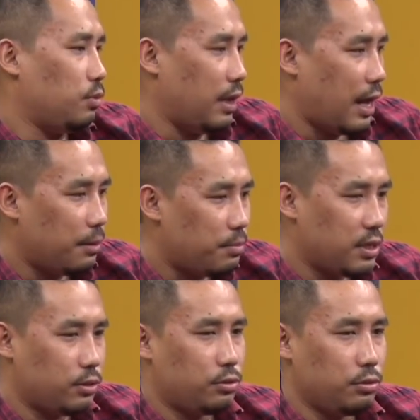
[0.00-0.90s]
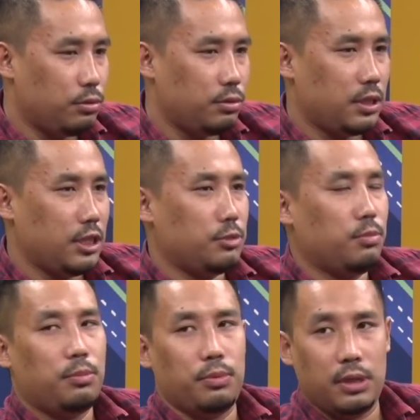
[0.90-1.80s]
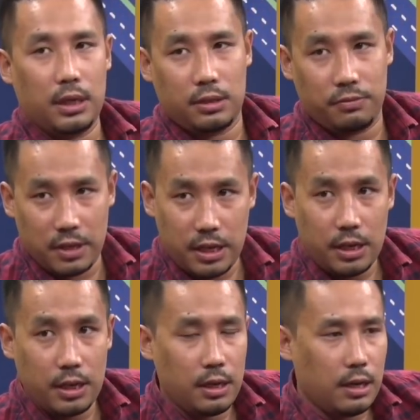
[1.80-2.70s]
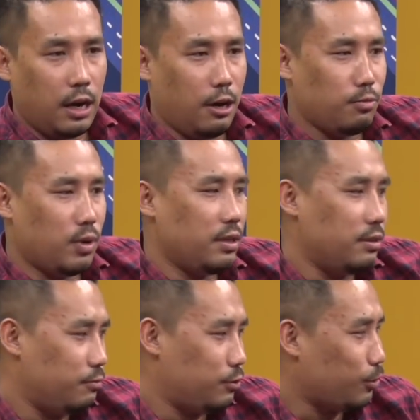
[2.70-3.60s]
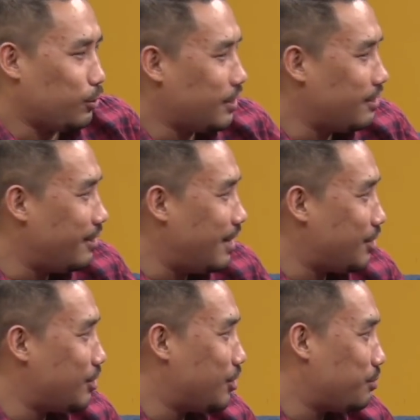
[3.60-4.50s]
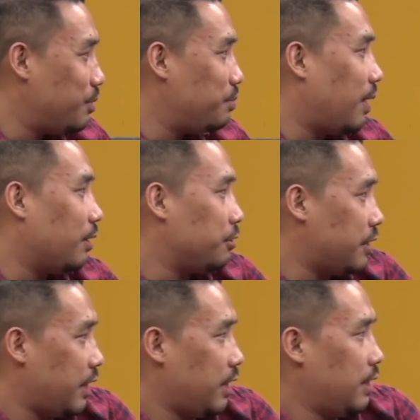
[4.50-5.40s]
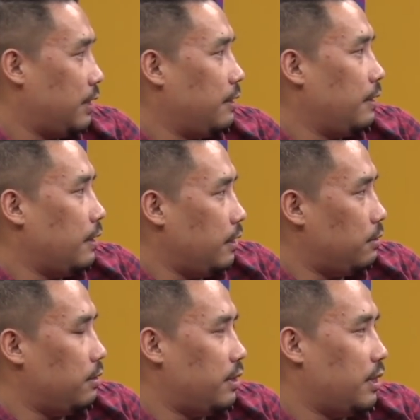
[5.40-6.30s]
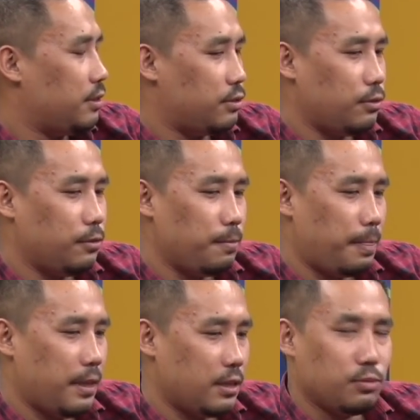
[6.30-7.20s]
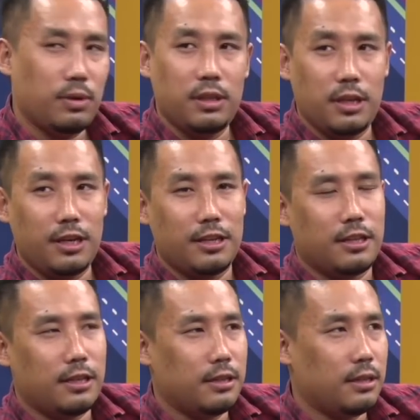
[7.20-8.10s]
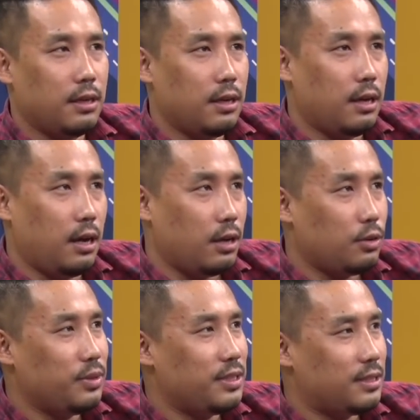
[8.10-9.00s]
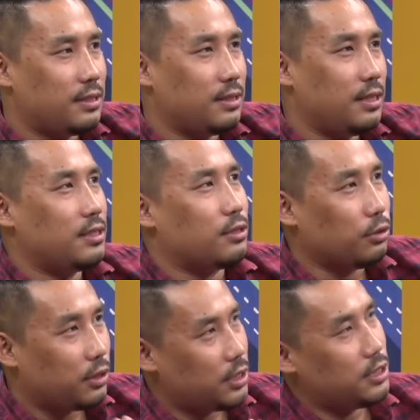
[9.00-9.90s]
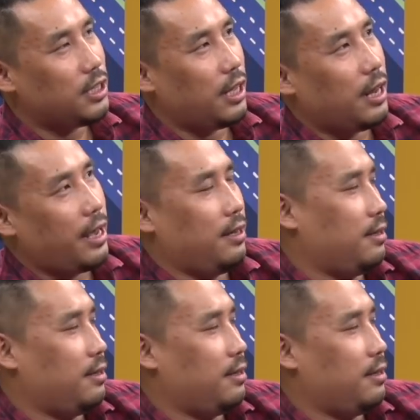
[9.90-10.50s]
help us to do things more productively. Aruman social relationship bi balu jai. Itu lote. So that's one thing. And then I always there's a quotation I like.